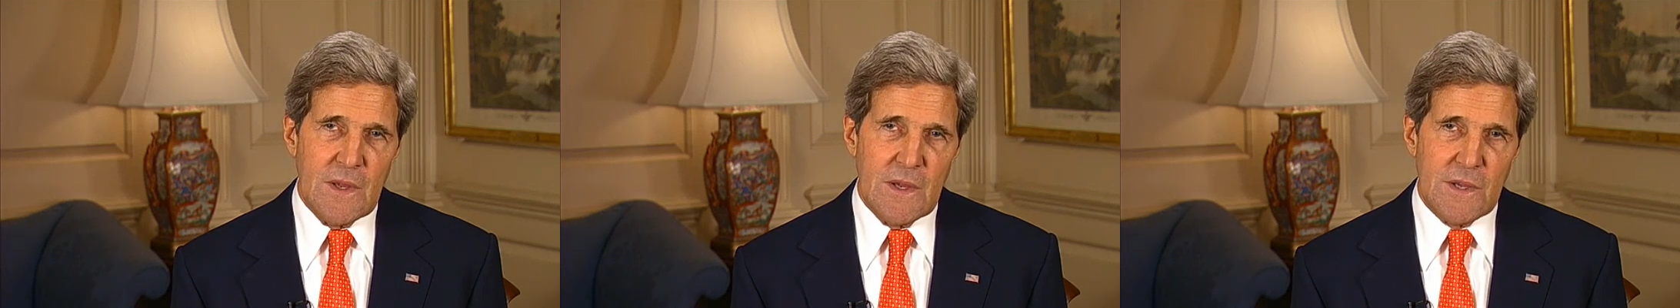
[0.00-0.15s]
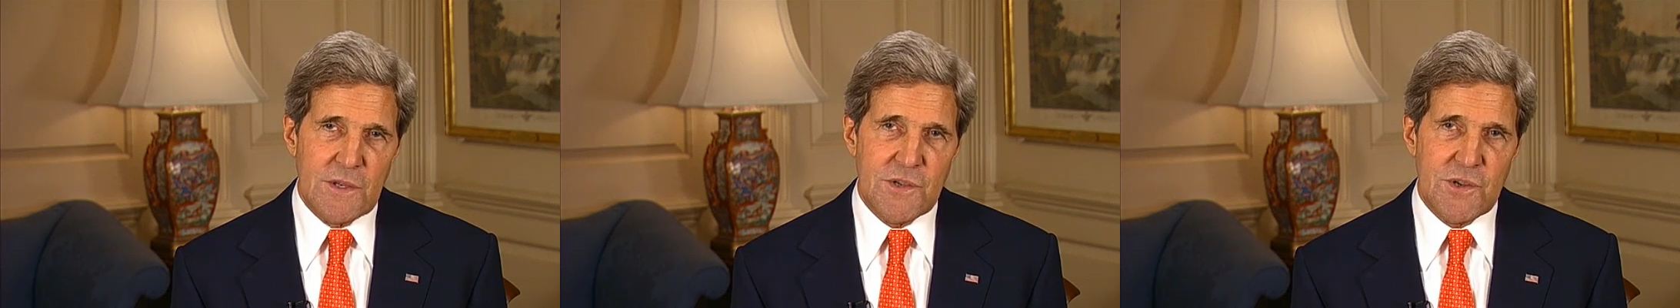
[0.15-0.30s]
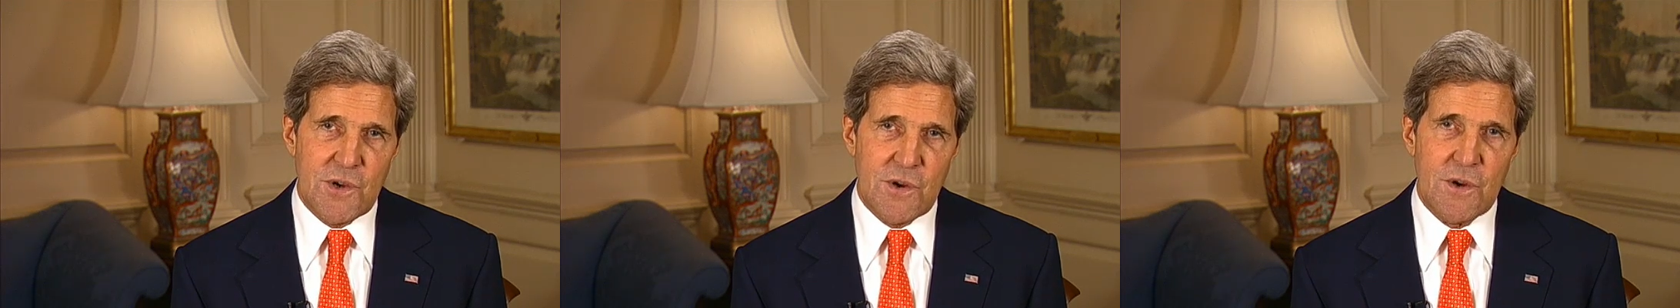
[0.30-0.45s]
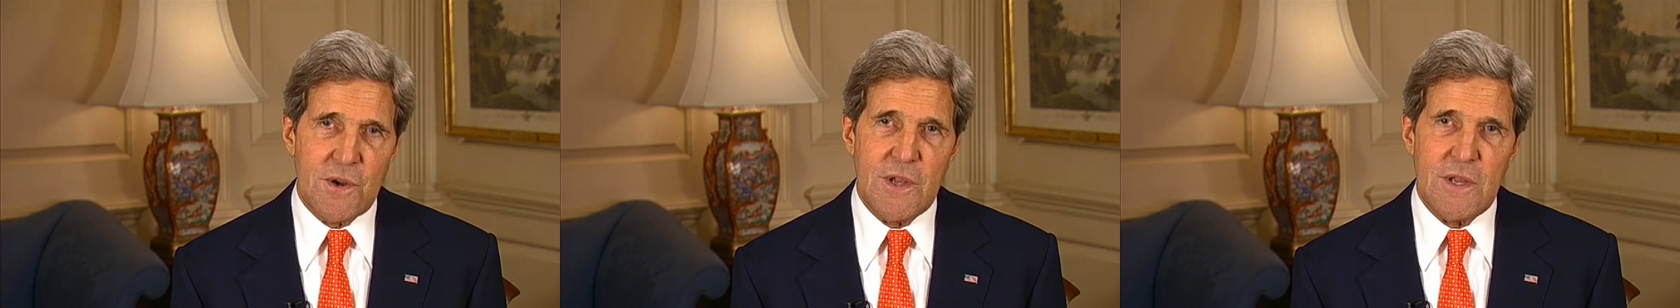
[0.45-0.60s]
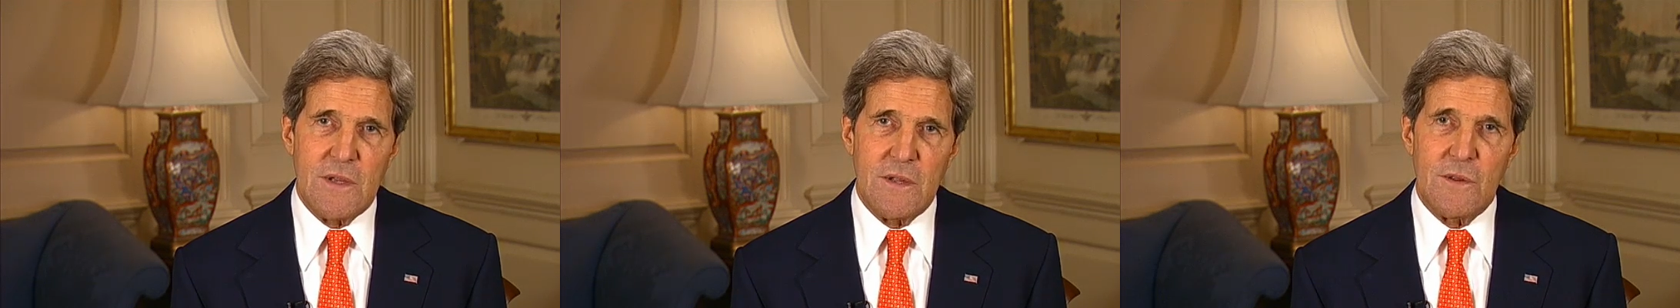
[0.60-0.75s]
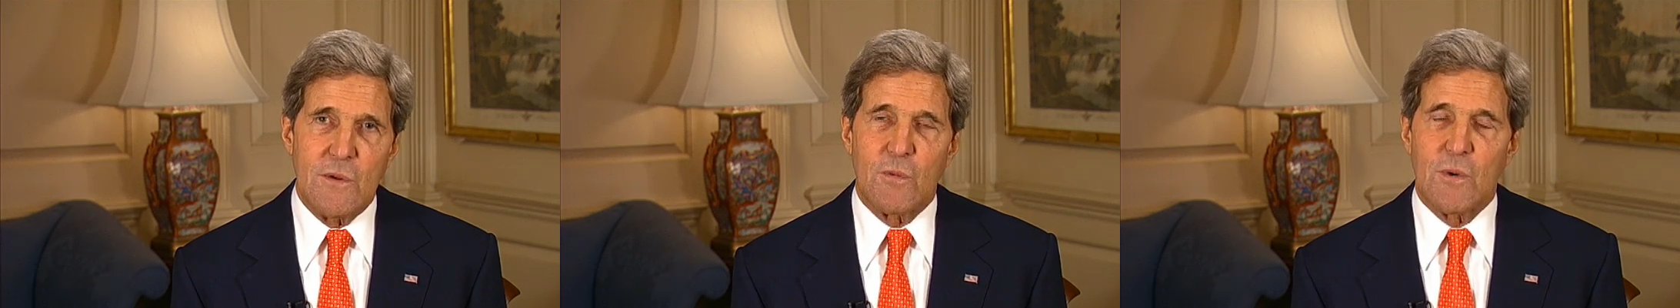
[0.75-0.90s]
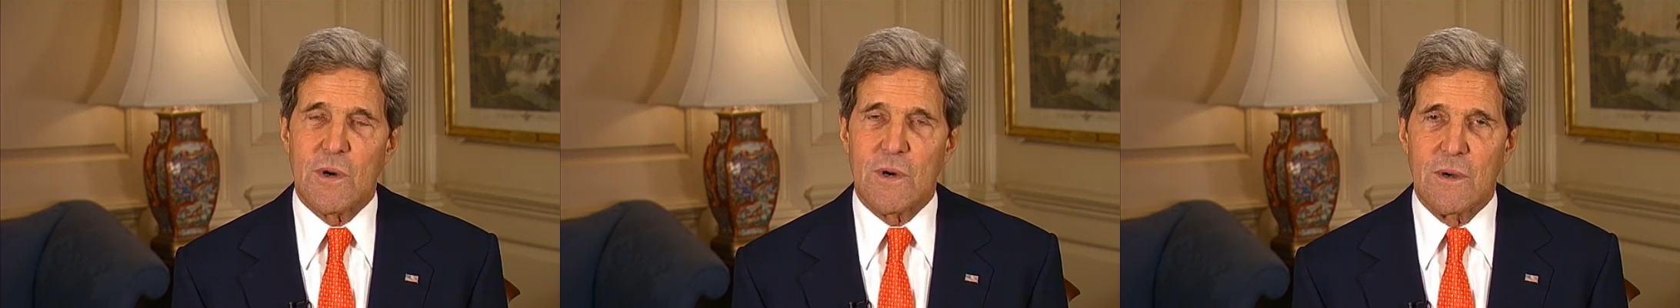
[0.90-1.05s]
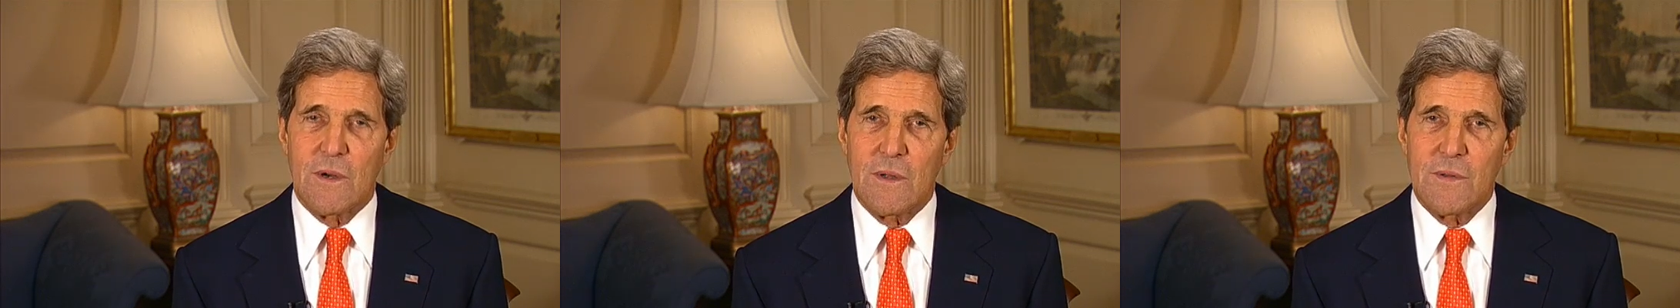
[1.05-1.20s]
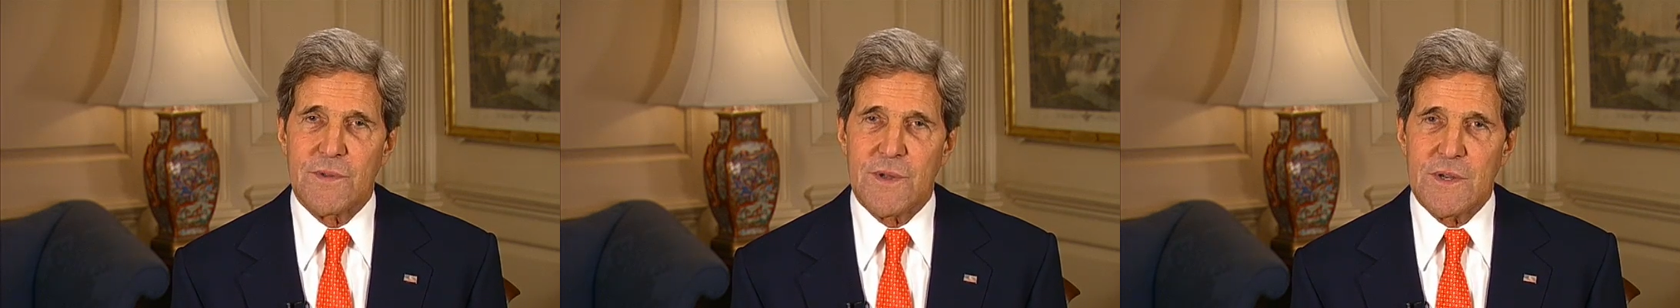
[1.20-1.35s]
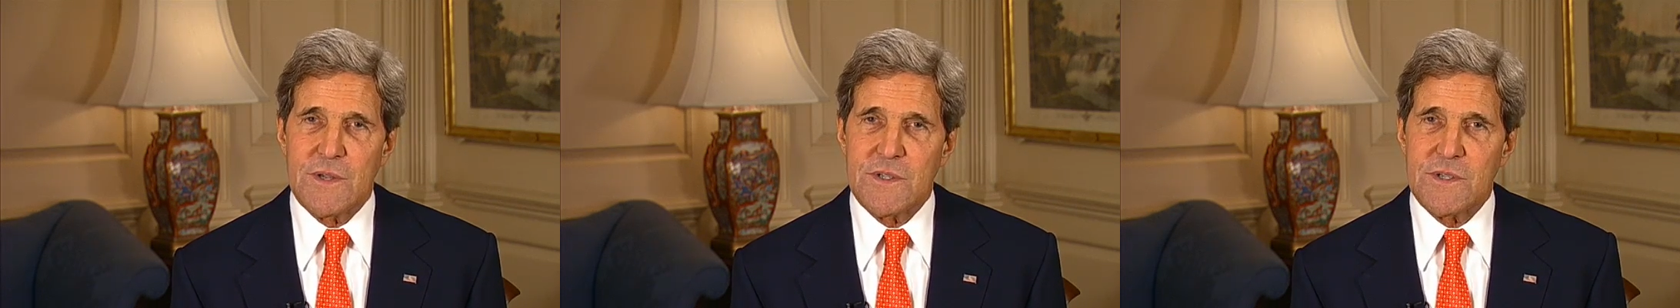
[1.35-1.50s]
a journey in the
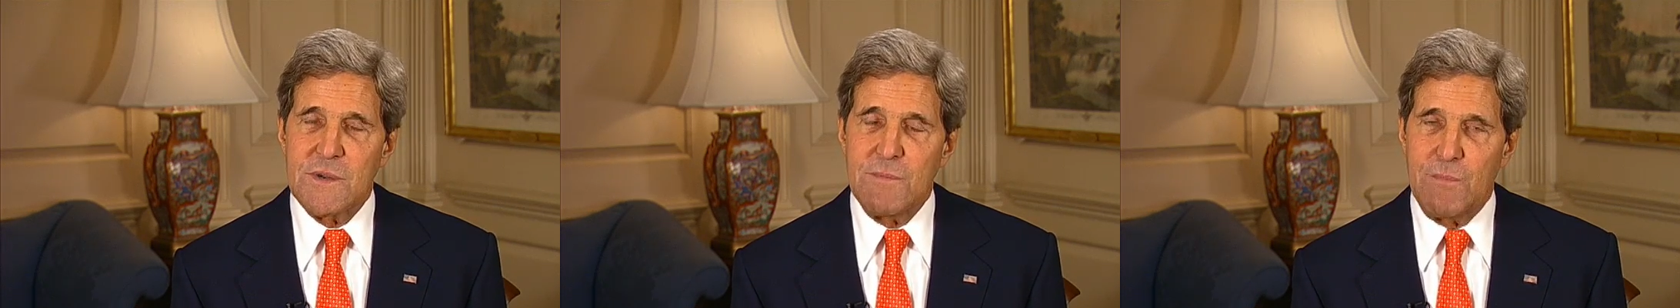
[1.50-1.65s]
world that is